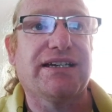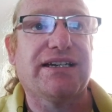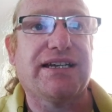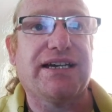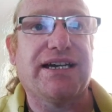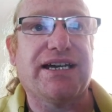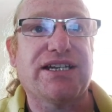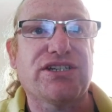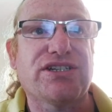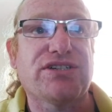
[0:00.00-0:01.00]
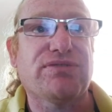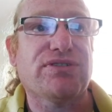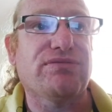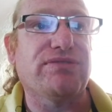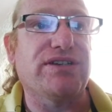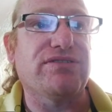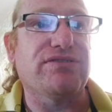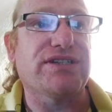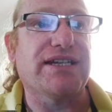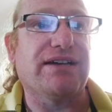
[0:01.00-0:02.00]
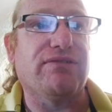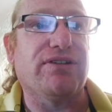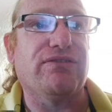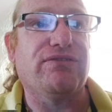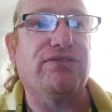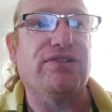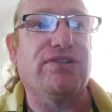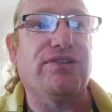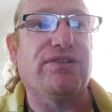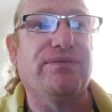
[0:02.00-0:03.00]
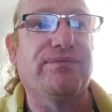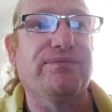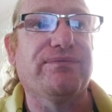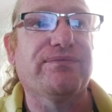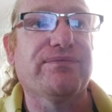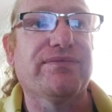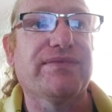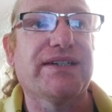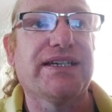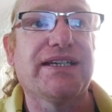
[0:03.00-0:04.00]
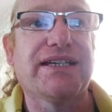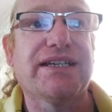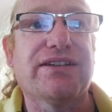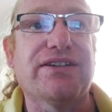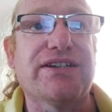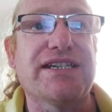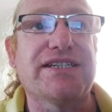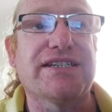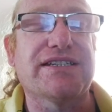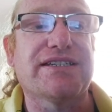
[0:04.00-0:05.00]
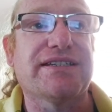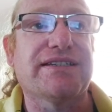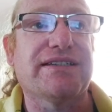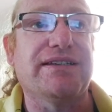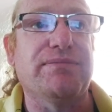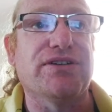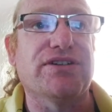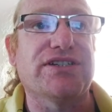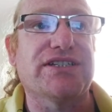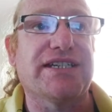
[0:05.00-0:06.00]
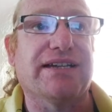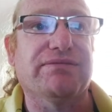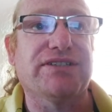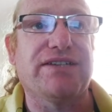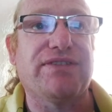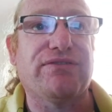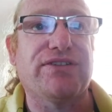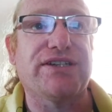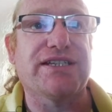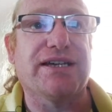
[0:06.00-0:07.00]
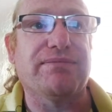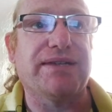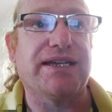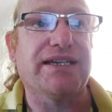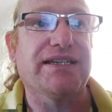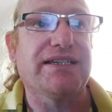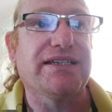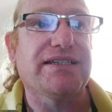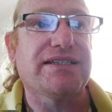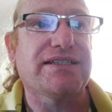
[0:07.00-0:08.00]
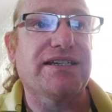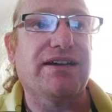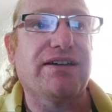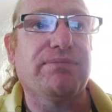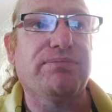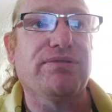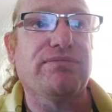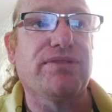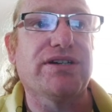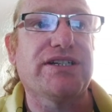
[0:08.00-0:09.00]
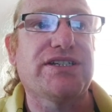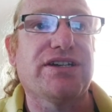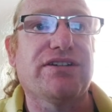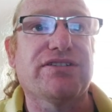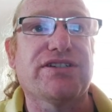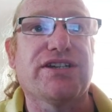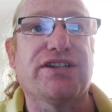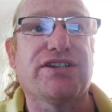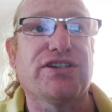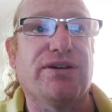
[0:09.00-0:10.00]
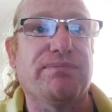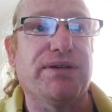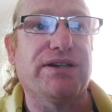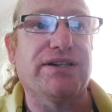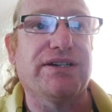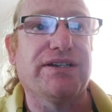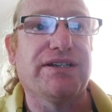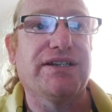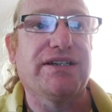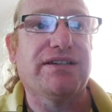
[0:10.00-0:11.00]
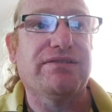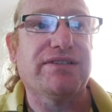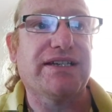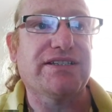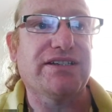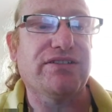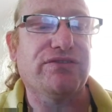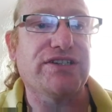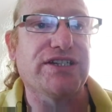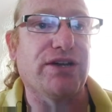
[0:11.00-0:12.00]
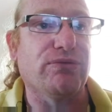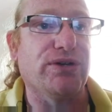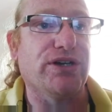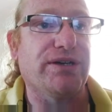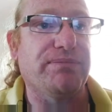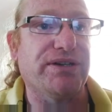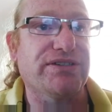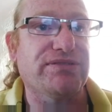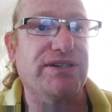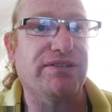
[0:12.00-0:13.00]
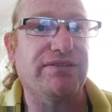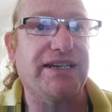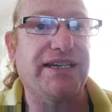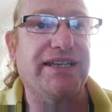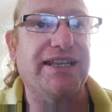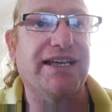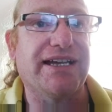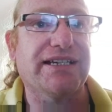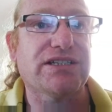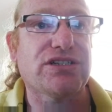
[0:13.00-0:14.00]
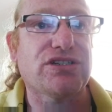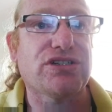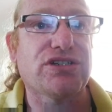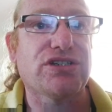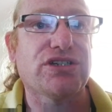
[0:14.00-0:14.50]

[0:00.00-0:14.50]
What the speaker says: as, what can we use that one for that isn't emergency? I'll just leave that for the time being. So I'll put monitor onto the top button. We'll turn off this lone worker button because we don't need that. So